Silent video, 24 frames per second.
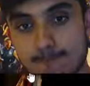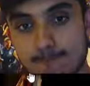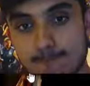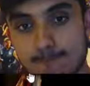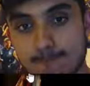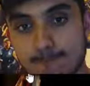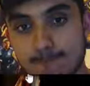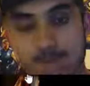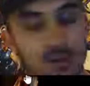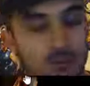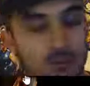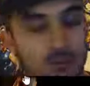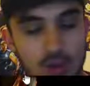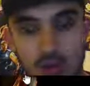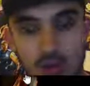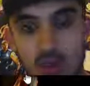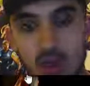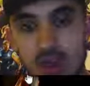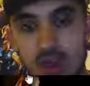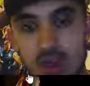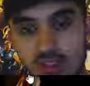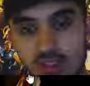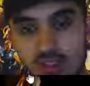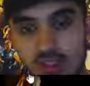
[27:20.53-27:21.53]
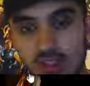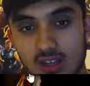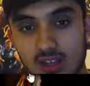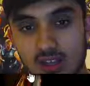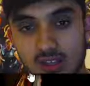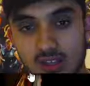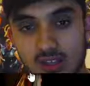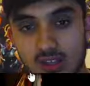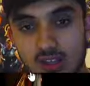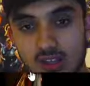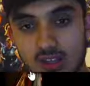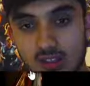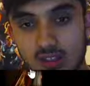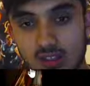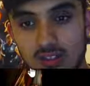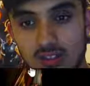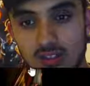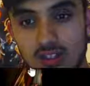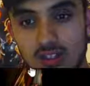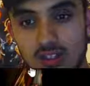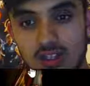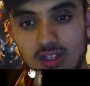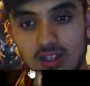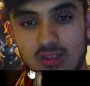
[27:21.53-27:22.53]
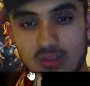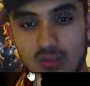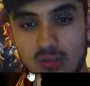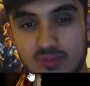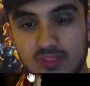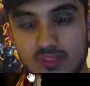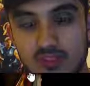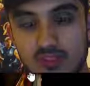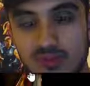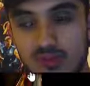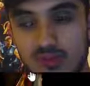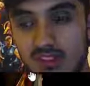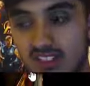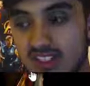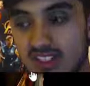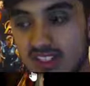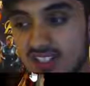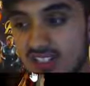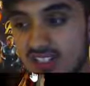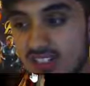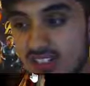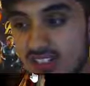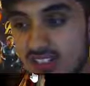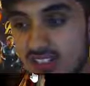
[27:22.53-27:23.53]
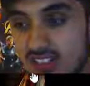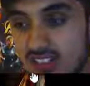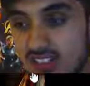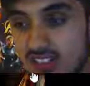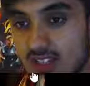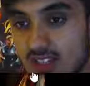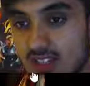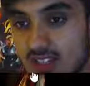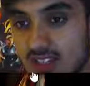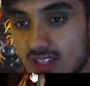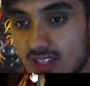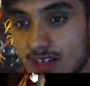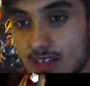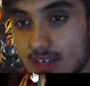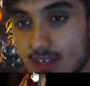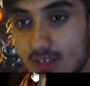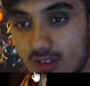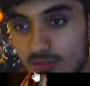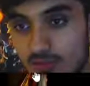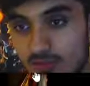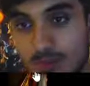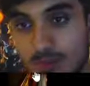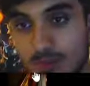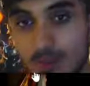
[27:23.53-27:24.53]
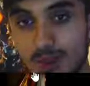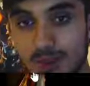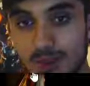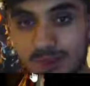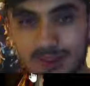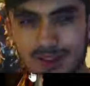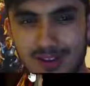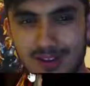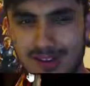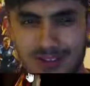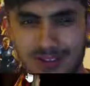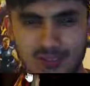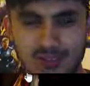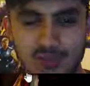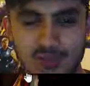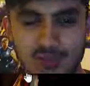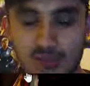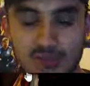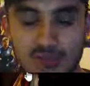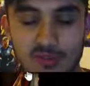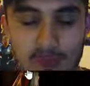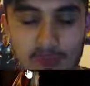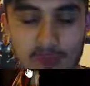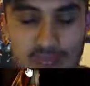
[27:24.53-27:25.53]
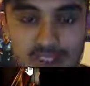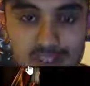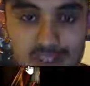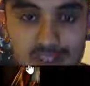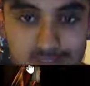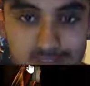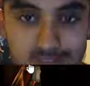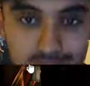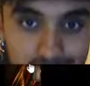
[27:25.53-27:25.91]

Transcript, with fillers: But no, I think I agree with everything in this list. I agree with myself.